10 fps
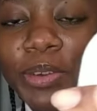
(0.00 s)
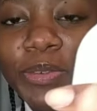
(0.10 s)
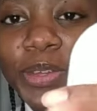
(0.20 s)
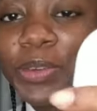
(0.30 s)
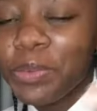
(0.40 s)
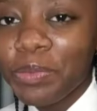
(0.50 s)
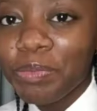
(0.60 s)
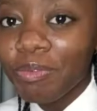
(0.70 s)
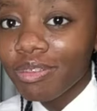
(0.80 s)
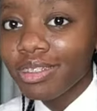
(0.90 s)

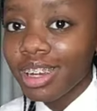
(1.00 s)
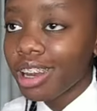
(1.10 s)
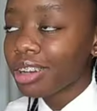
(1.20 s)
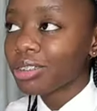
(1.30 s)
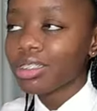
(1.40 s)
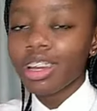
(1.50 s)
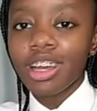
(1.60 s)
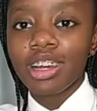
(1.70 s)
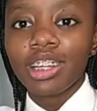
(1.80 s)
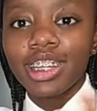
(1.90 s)
perfume.
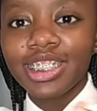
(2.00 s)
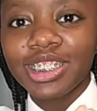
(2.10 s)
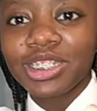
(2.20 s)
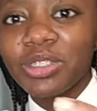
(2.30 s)
It's